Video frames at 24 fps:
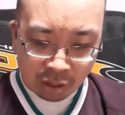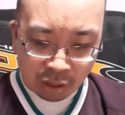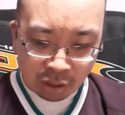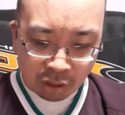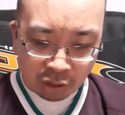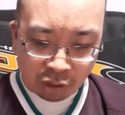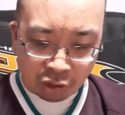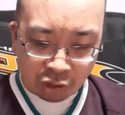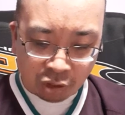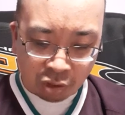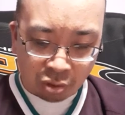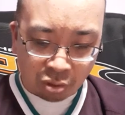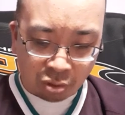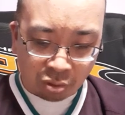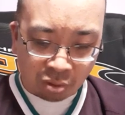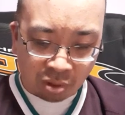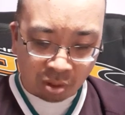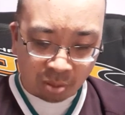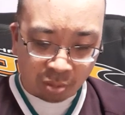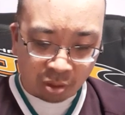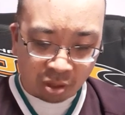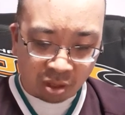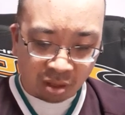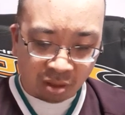Stu
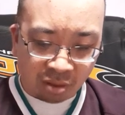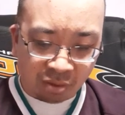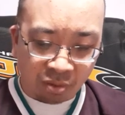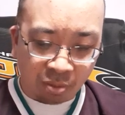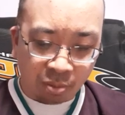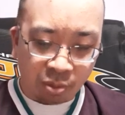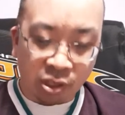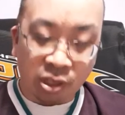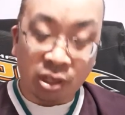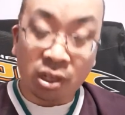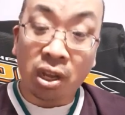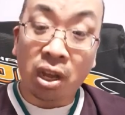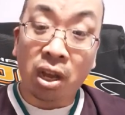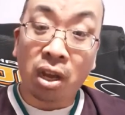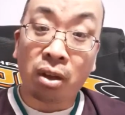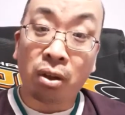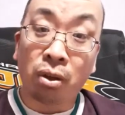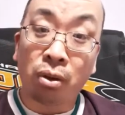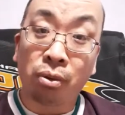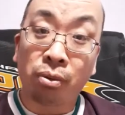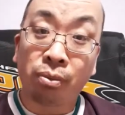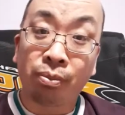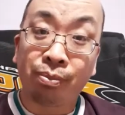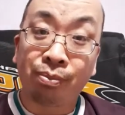Grimson from Chicago,